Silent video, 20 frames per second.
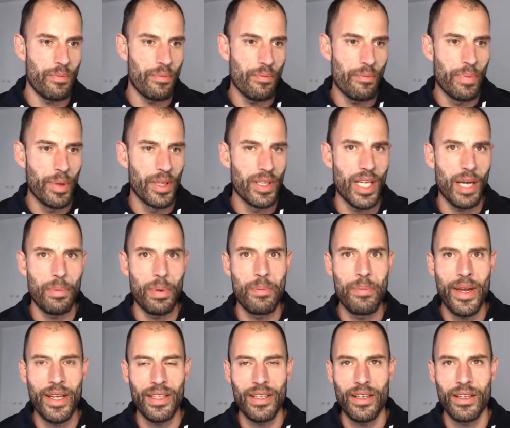build up a
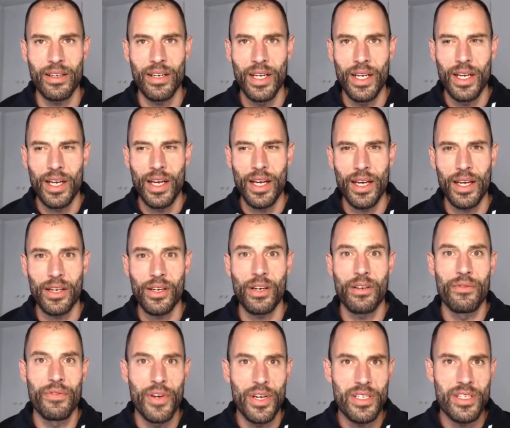better
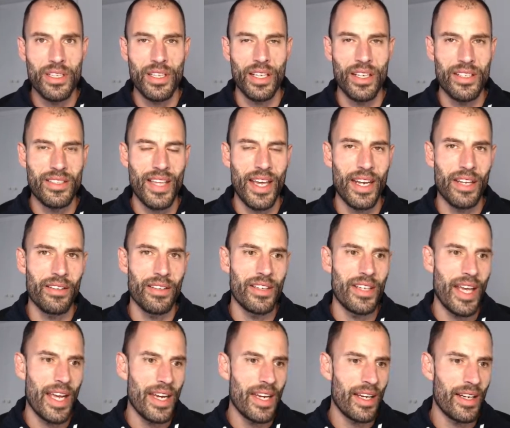convergent understanding of the
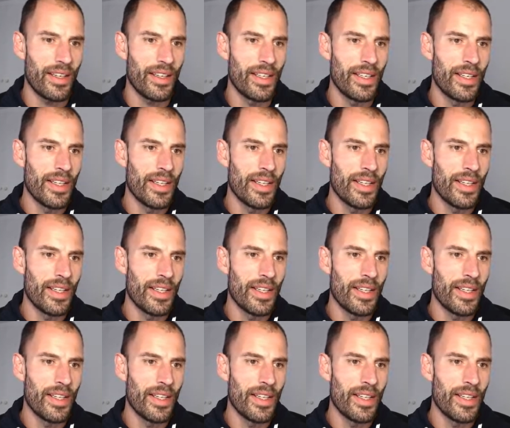data?